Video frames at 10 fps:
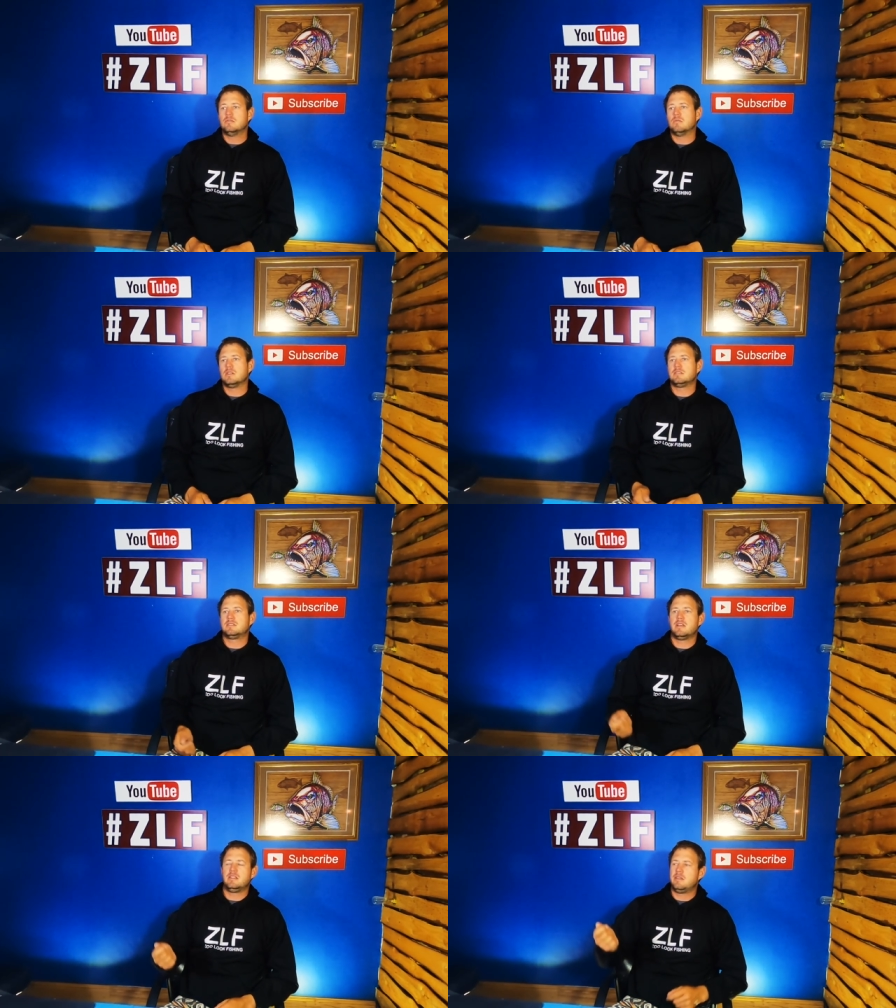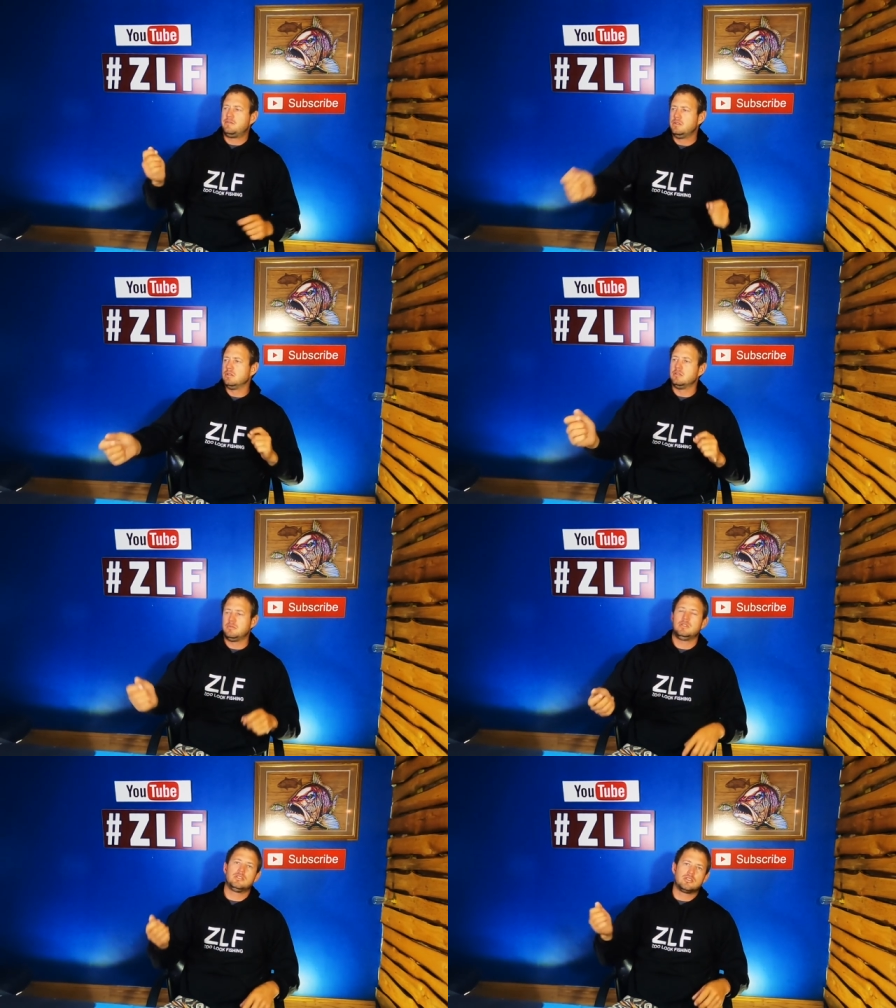Once they, they feel them
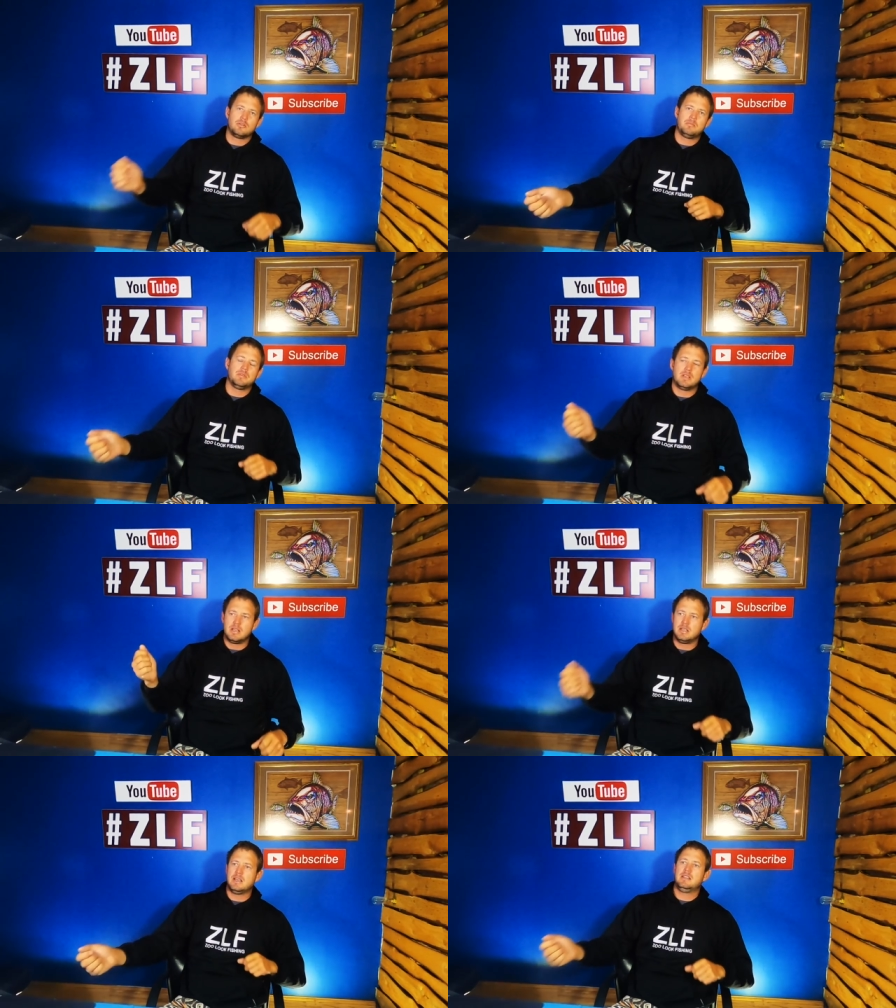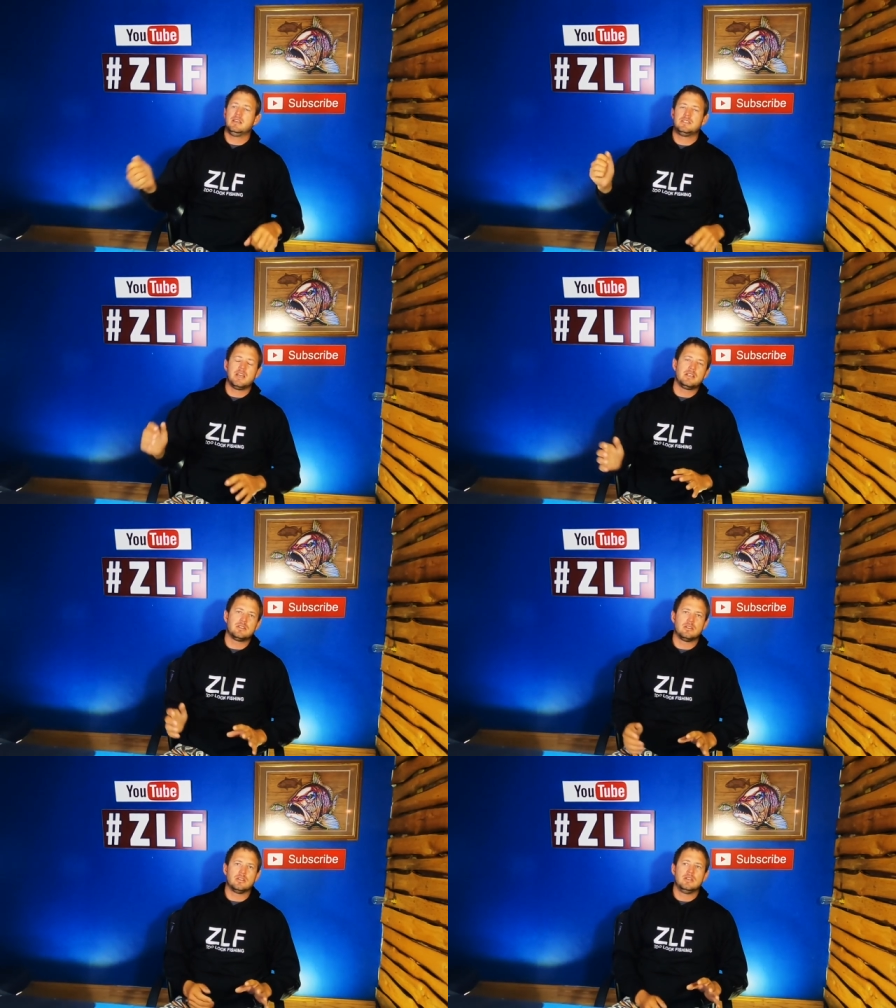in the shop and they, they, they shake
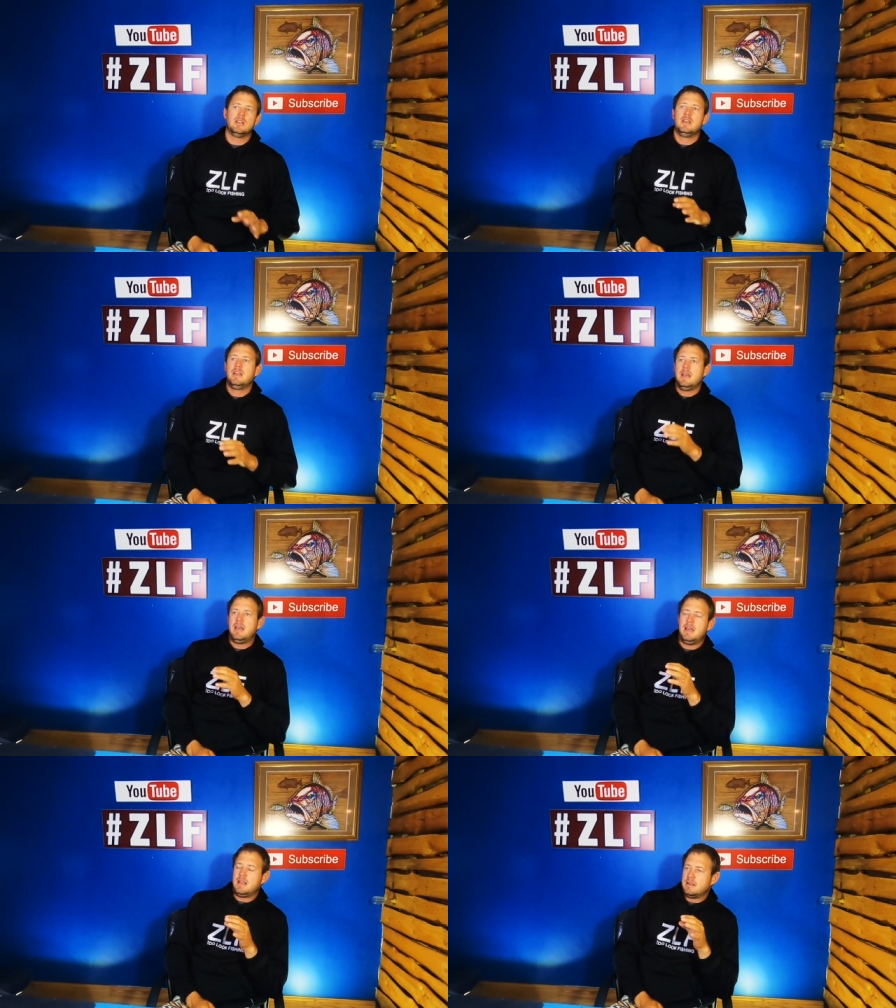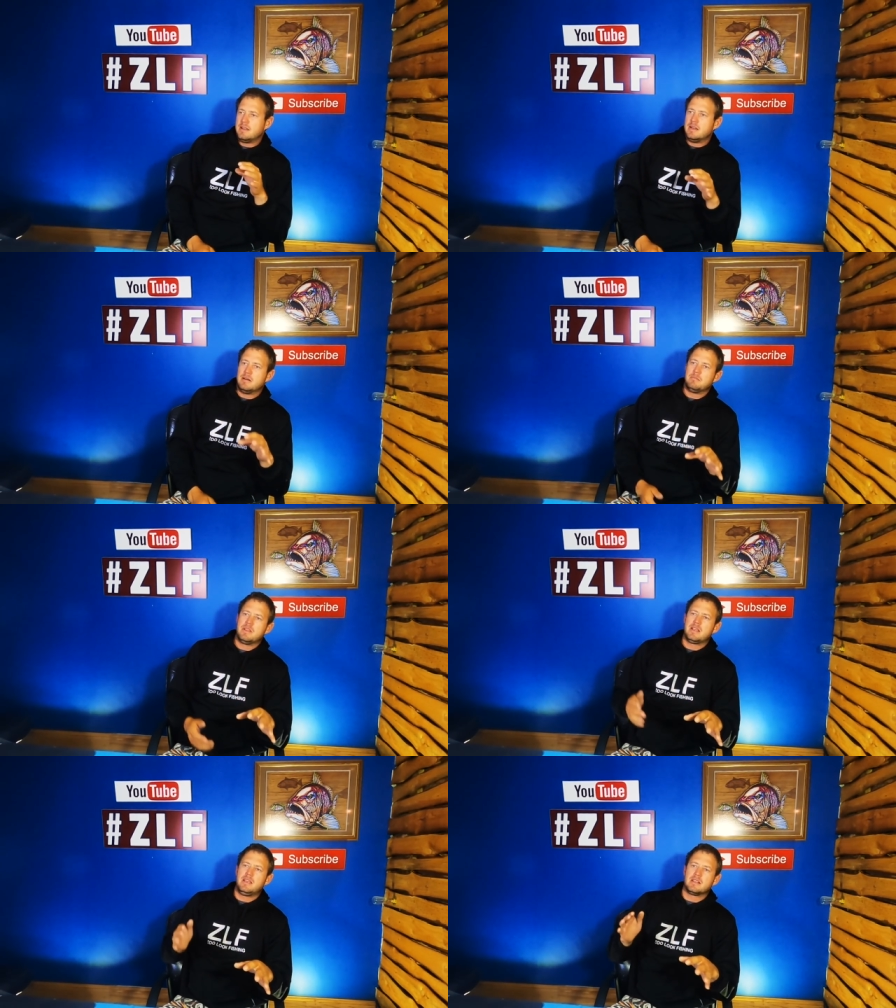the rod and um,
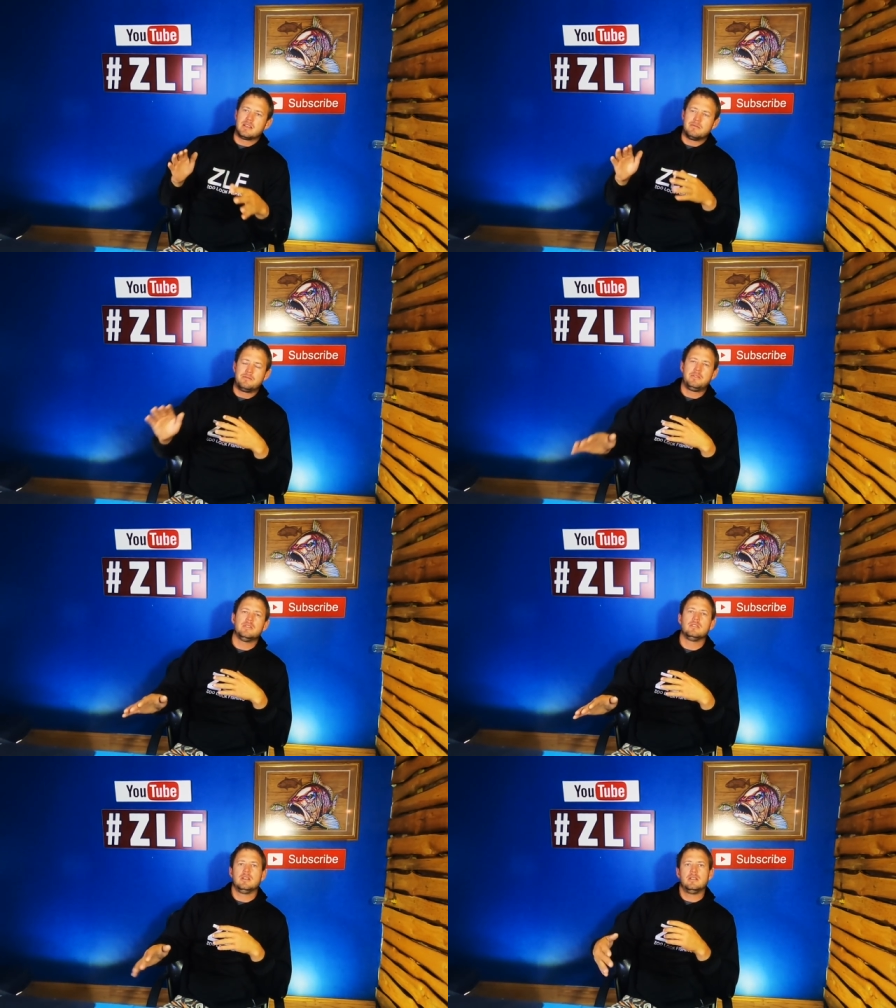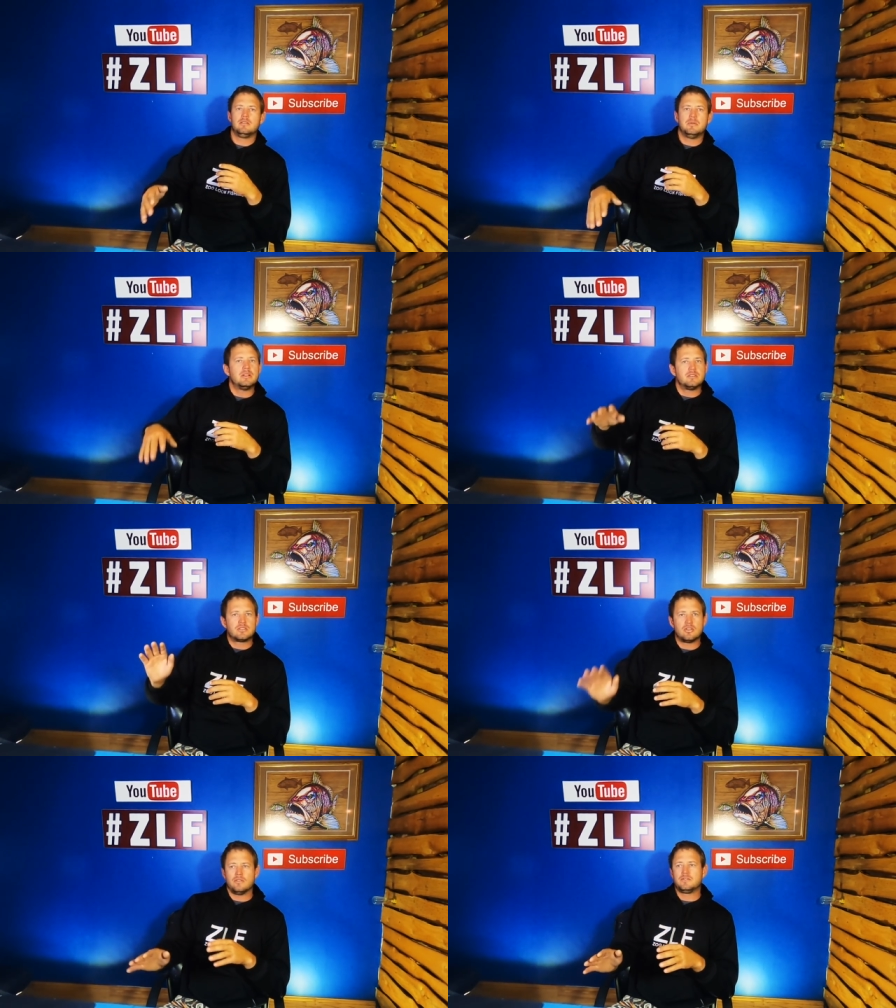they, it can feel a little bit
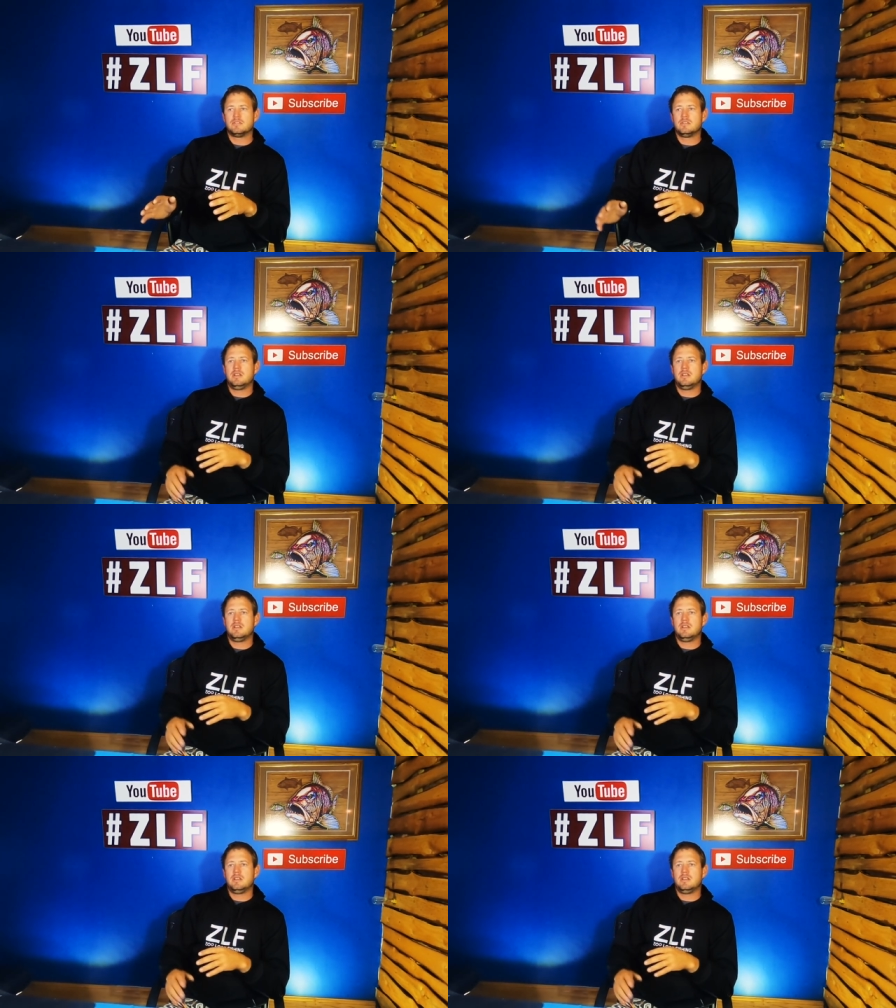soft.